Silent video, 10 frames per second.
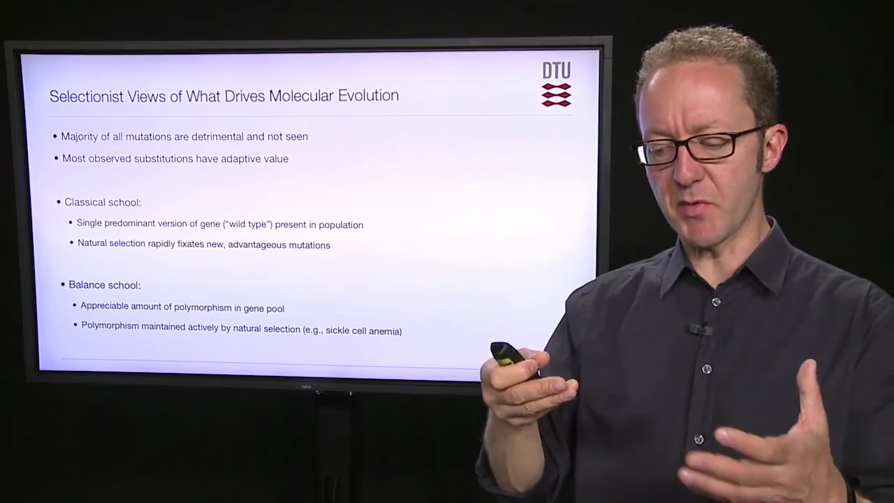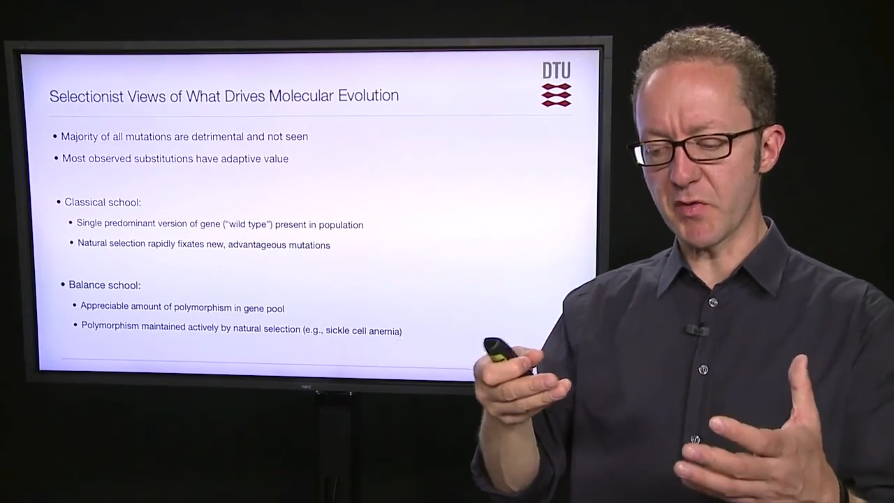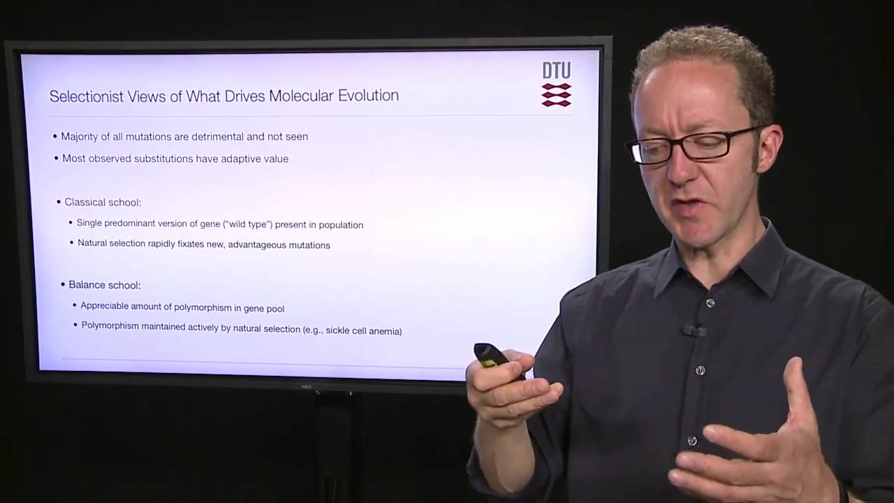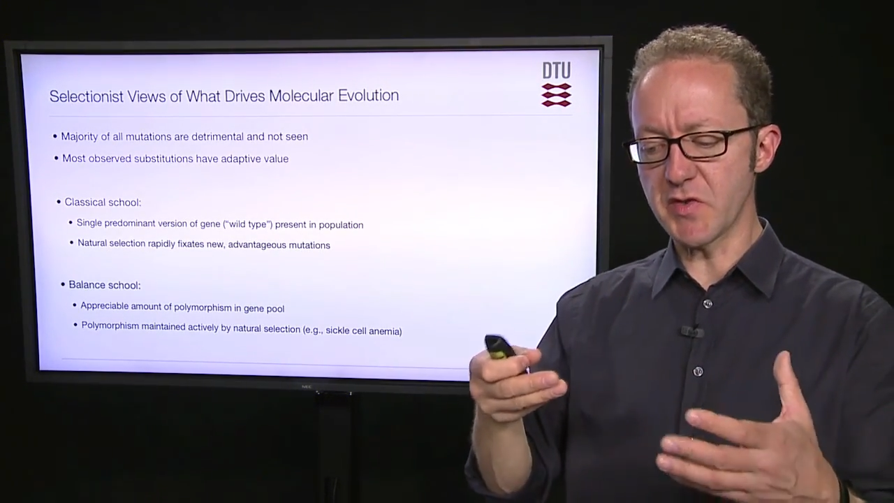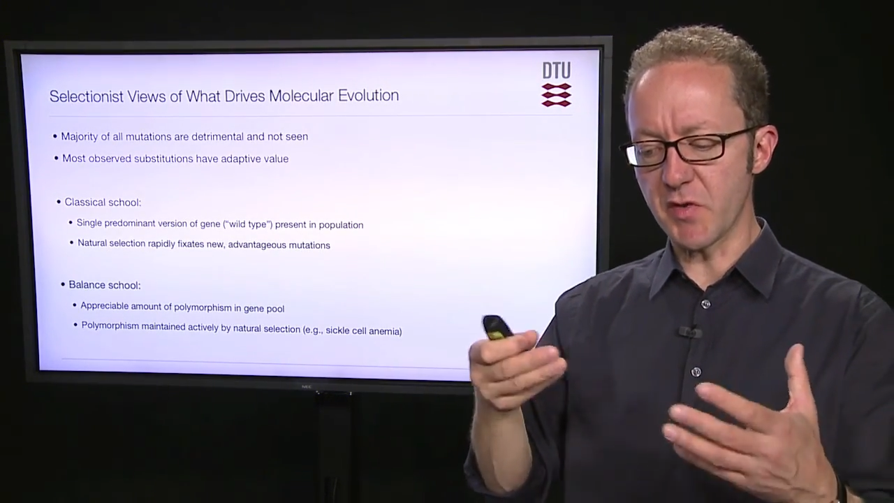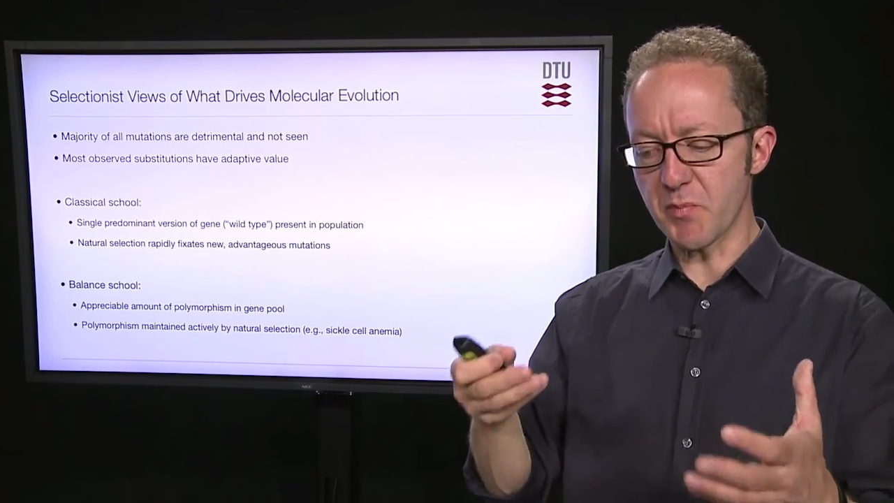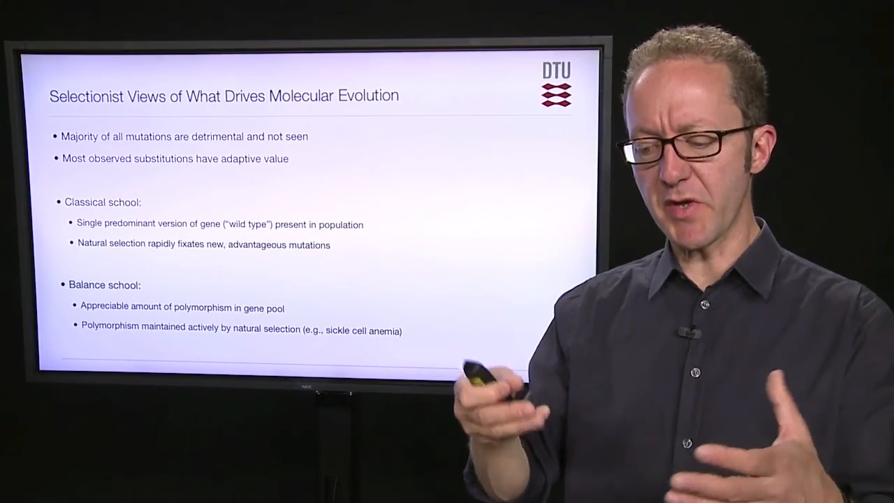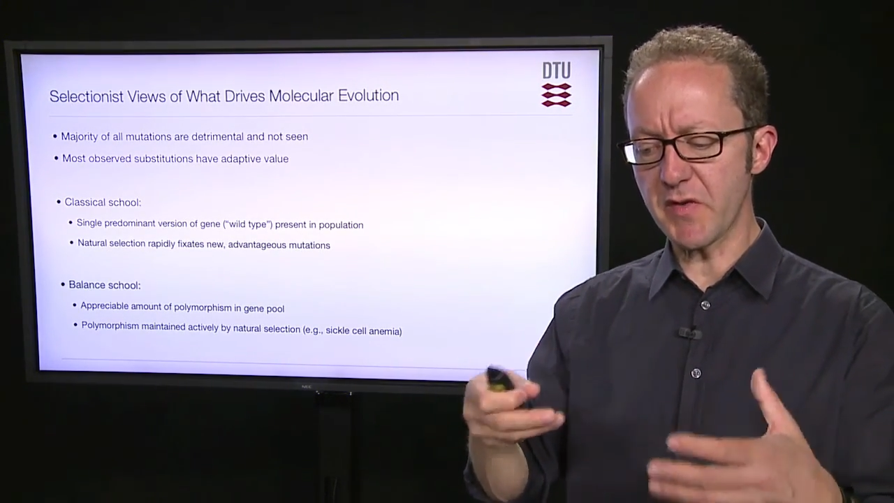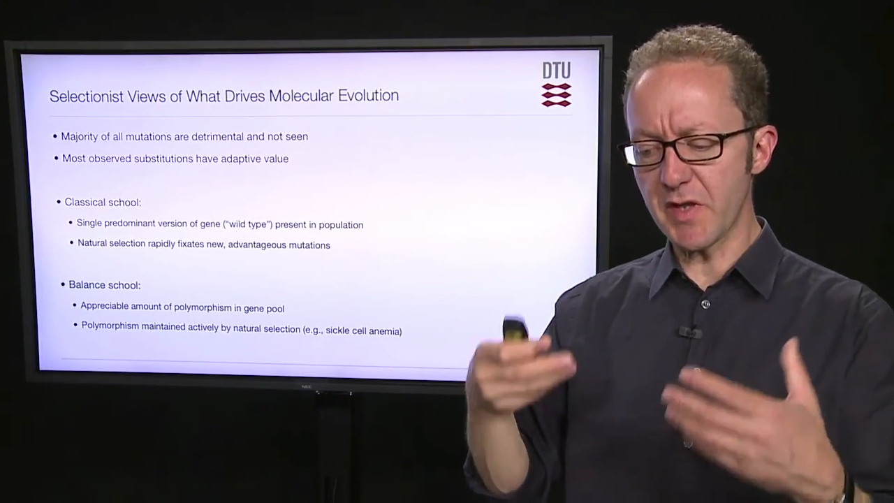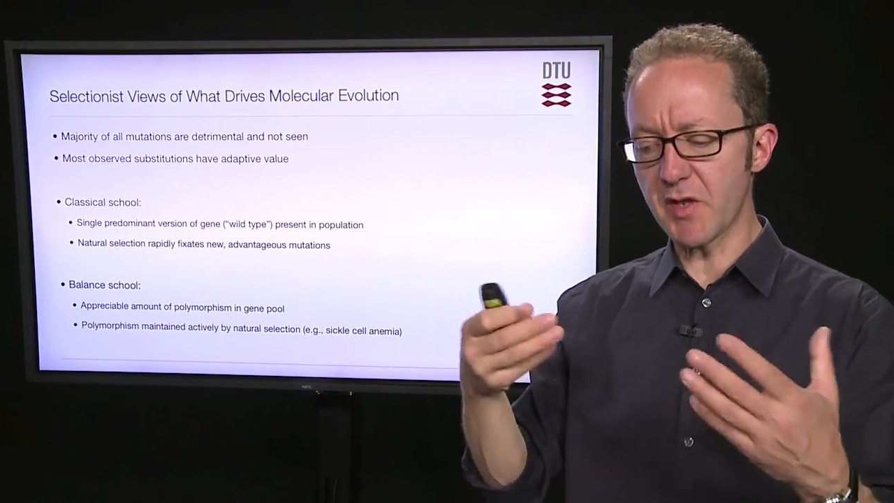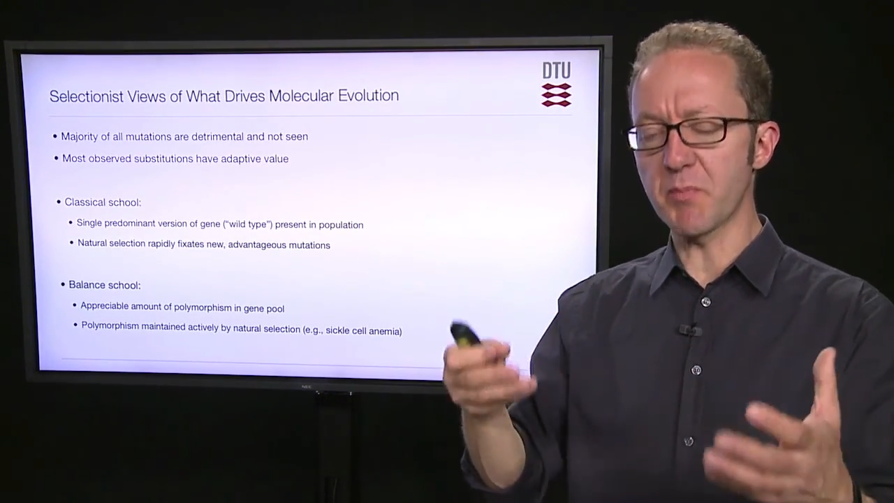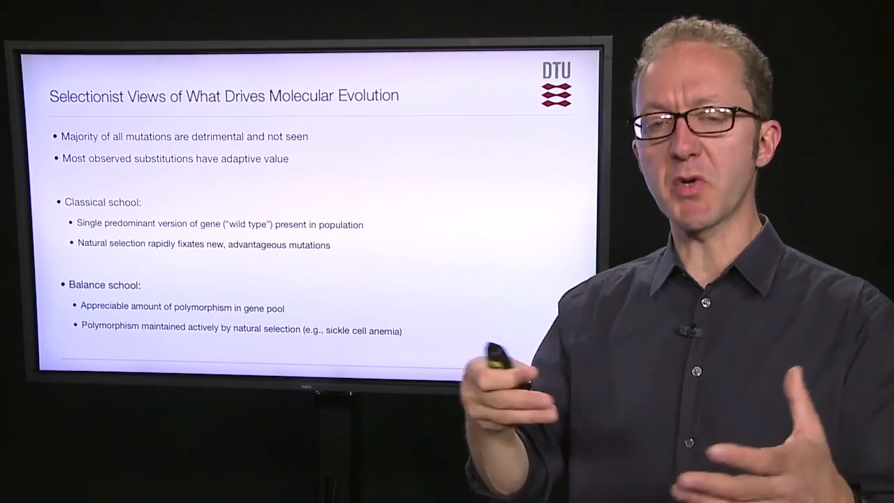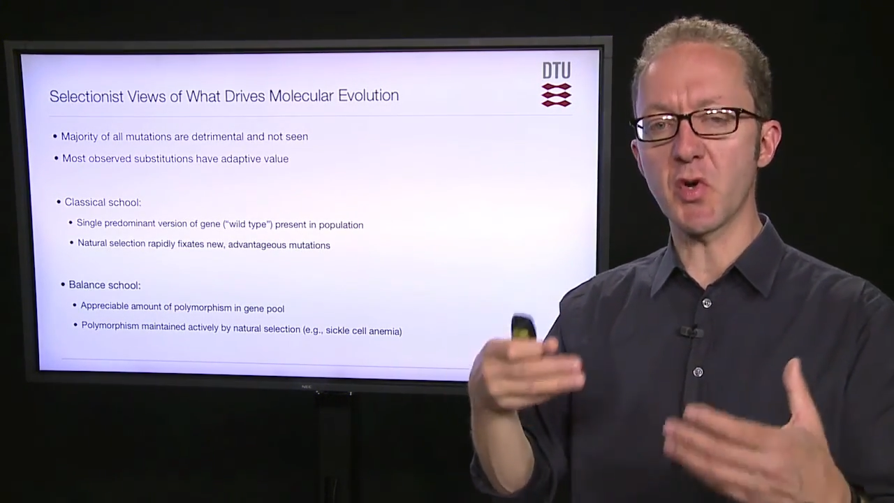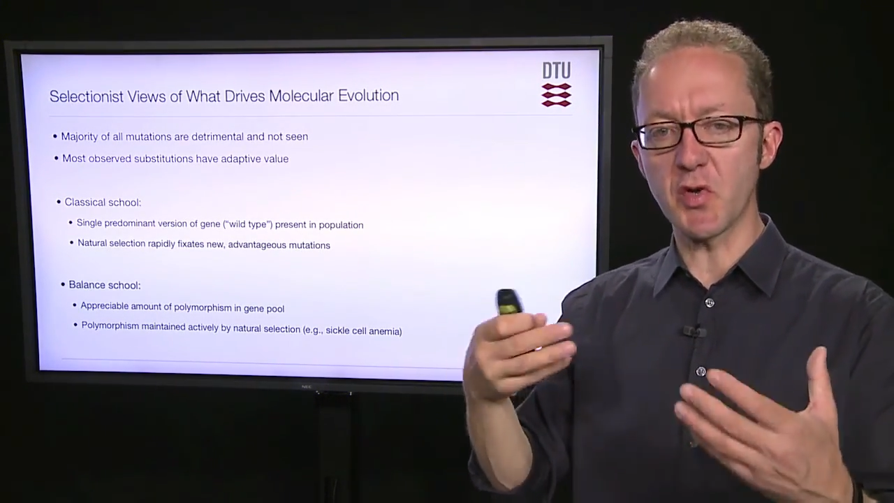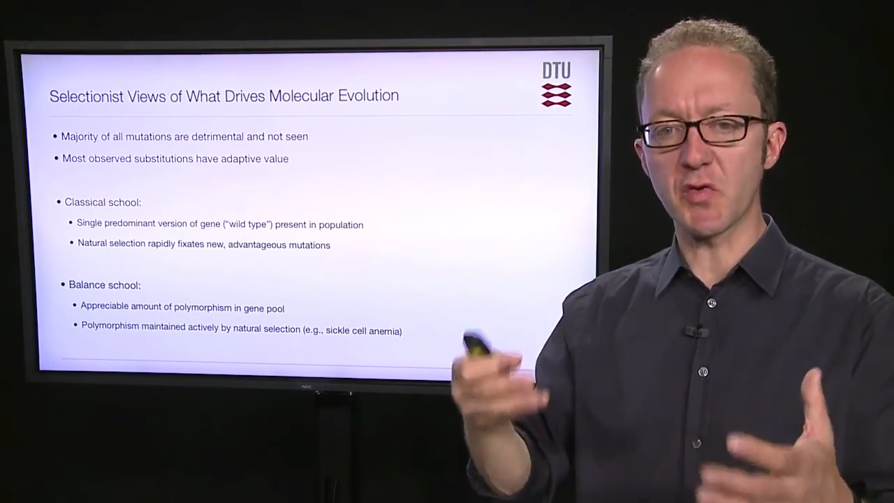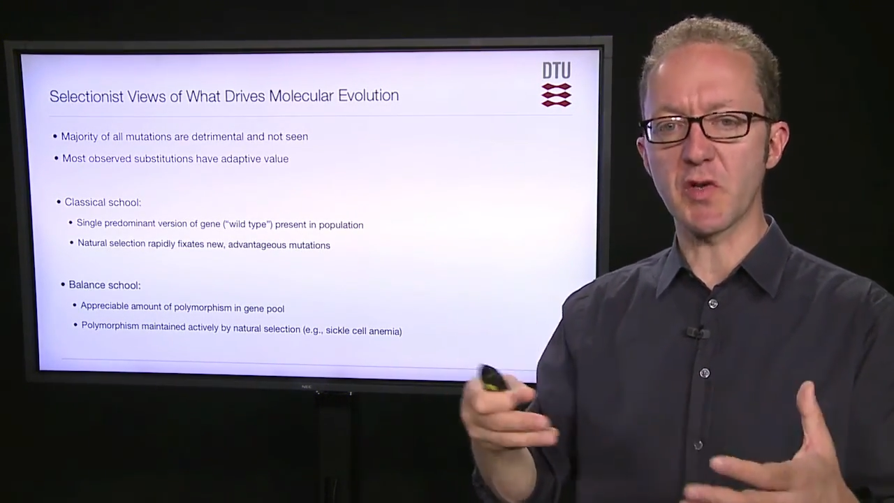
mutation is present, it's because